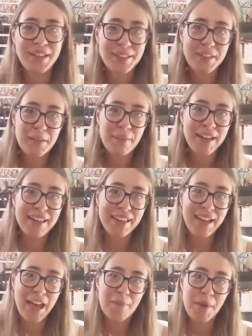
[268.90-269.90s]
So
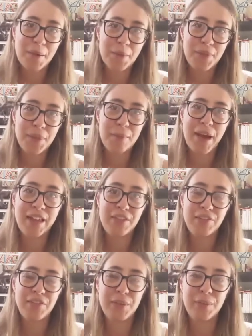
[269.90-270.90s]
Madeline came up with the
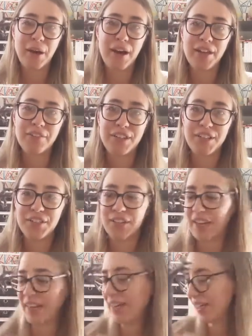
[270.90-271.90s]
pattern for the binary
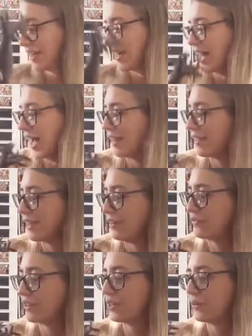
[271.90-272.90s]
tree. And then
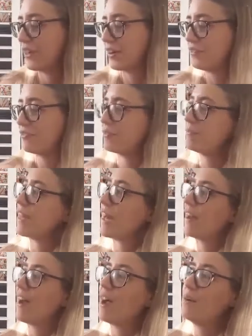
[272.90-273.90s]
following on from
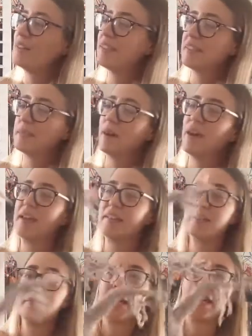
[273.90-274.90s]
that, I was
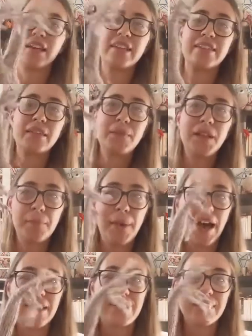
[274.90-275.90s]
inspired to make a similar
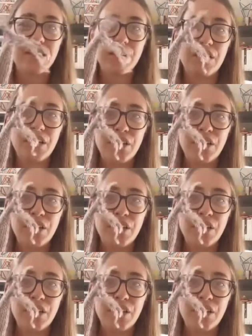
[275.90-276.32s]
pattern